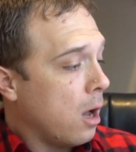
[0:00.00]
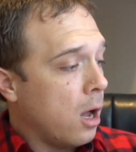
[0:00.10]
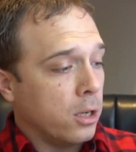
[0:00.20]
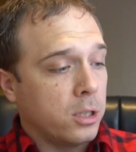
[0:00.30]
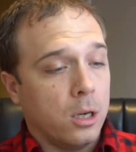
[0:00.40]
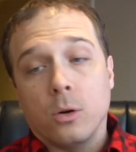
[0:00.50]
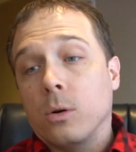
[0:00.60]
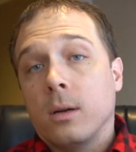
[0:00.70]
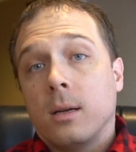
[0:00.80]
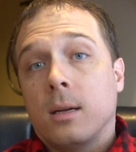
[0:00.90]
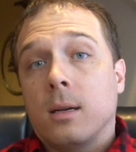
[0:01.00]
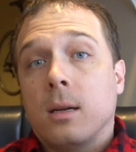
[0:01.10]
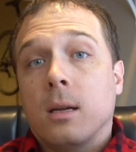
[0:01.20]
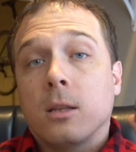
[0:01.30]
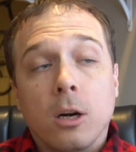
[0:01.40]
Also,
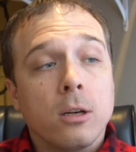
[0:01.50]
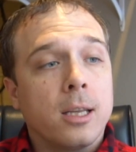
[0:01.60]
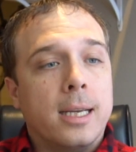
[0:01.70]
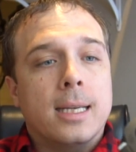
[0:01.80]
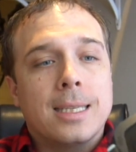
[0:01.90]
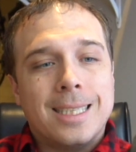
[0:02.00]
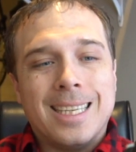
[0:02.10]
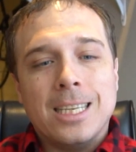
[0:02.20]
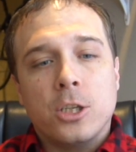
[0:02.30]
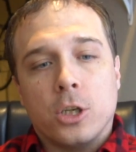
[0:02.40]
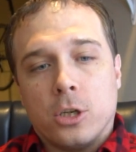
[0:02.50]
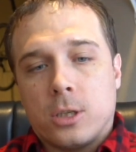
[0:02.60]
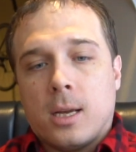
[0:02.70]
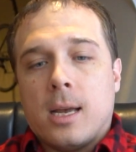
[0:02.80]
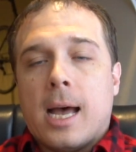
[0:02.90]
thirdly,
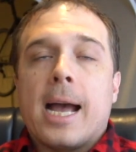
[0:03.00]
sensors.